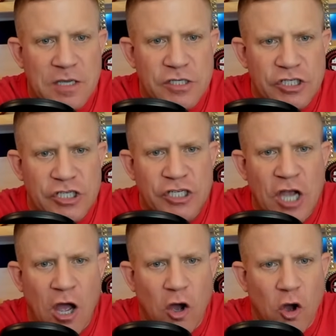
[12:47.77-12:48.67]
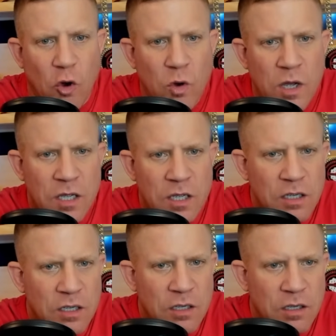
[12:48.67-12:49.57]
So
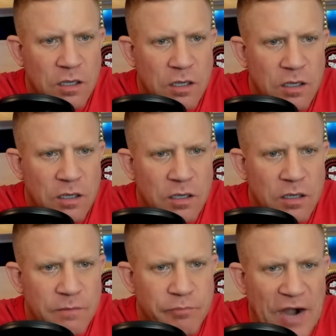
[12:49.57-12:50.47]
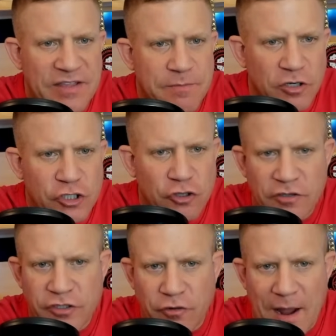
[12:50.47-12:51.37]
Bradley Martin
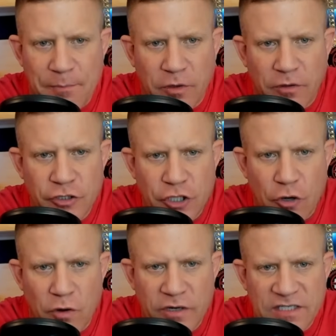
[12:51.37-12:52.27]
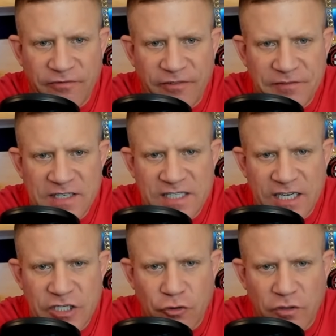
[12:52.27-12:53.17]
struggles to grapple Joe Rogan's
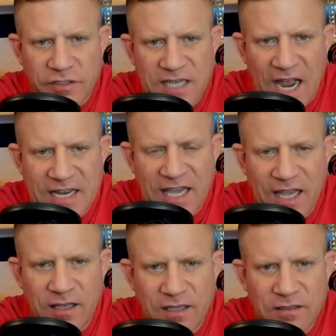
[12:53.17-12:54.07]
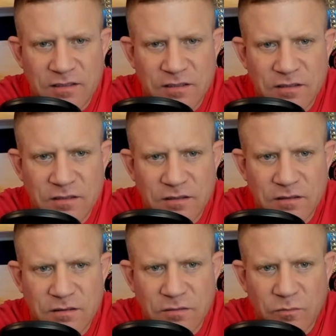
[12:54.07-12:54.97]
56-year-old sidekick.
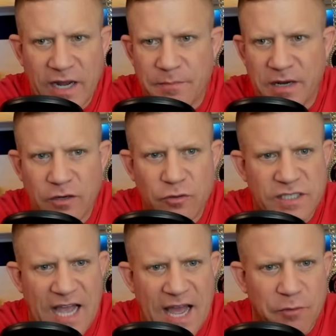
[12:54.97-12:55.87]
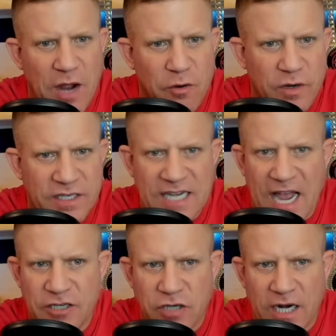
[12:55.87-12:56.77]
Wait a minute, who's that? Well, I don't want to
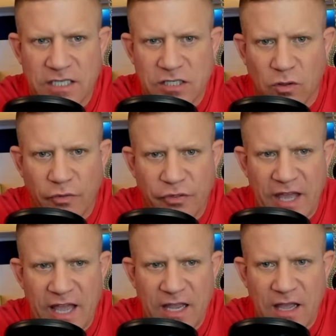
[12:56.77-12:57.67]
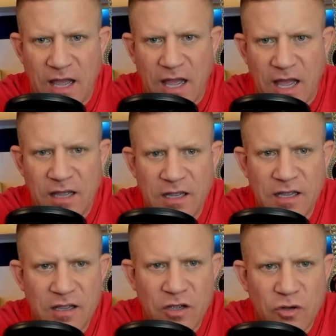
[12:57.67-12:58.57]
sidetrack this whole thing.
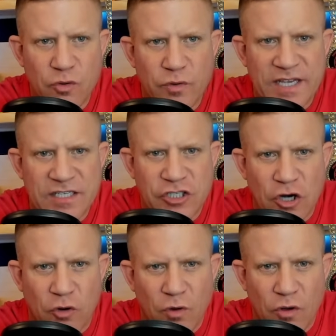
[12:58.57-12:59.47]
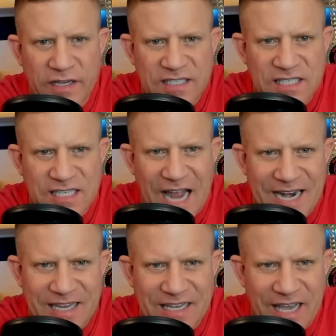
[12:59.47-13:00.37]
Who is Joe Rogan's
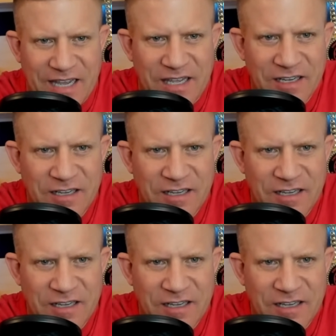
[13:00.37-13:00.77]
sidekick?